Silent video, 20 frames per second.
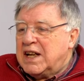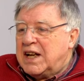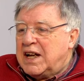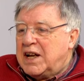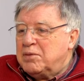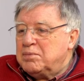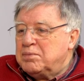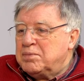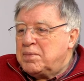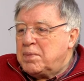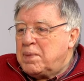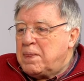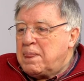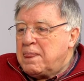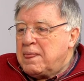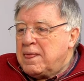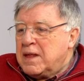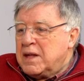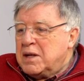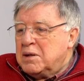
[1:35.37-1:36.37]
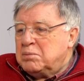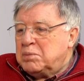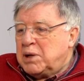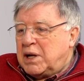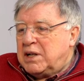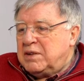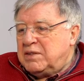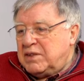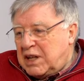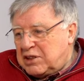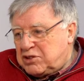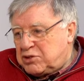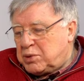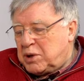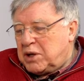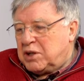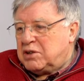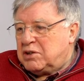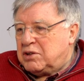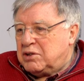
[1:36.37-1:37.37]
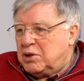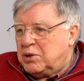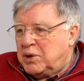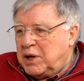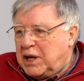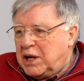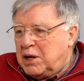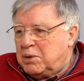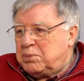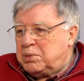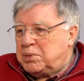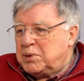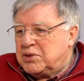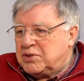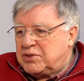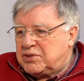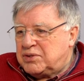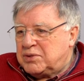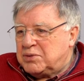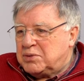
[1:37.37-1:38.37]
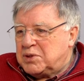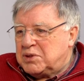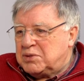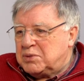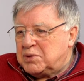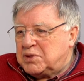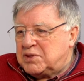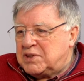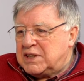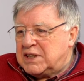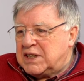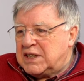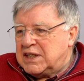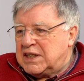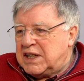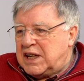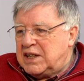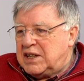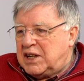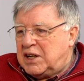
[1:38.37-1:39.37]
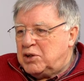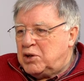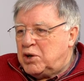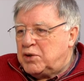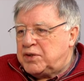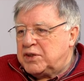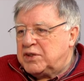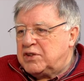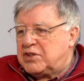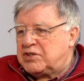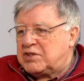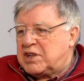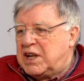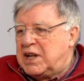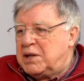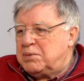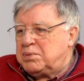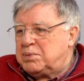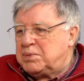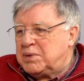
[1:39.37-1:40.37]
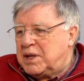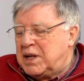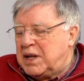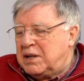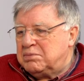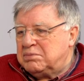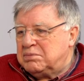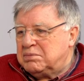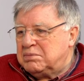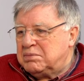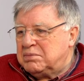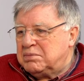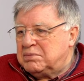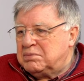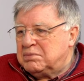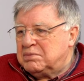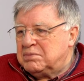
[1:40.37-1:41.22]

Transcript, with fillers: Um, but that's where growing up was, was, was done. I, I often describe um,